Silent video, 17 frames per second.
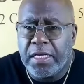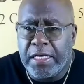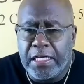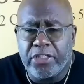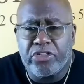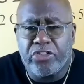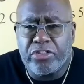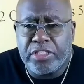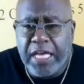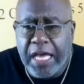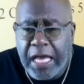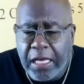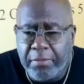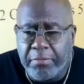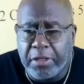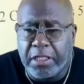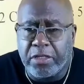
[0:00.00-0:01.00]

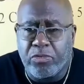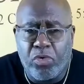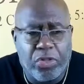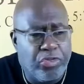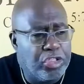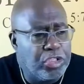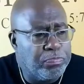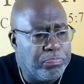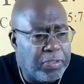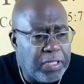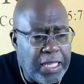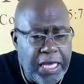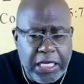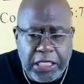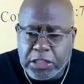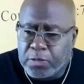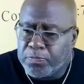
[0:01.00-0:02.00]
Entertainment, whether it's
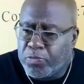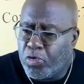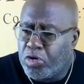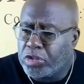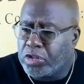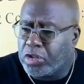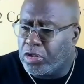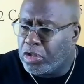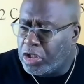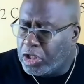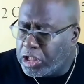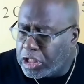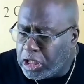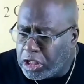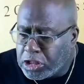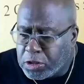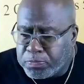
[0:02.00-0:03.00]
playing sports or
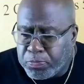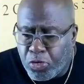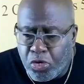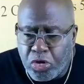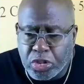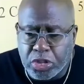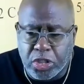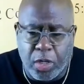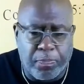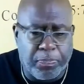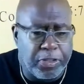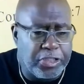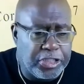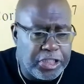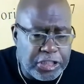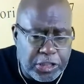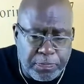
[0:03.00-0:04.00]
looking at sports or
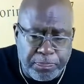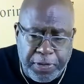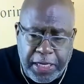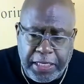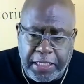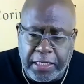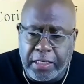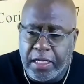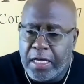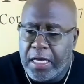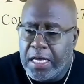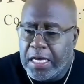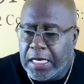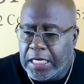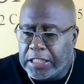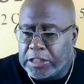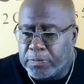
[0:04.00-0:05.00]
participating
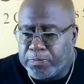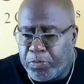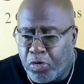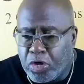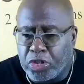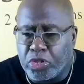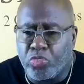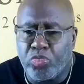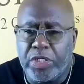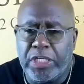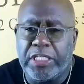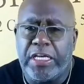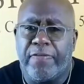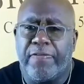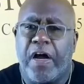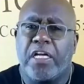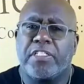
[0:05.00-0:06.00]
in sports, we
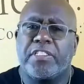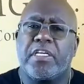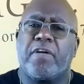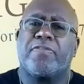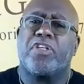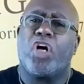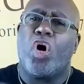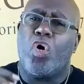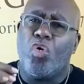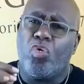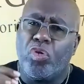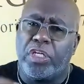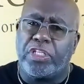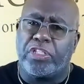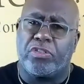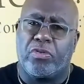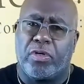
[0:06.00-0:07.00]
give ourselves
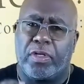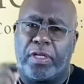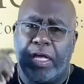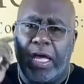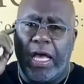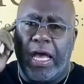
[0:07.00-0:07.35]
wholly to it.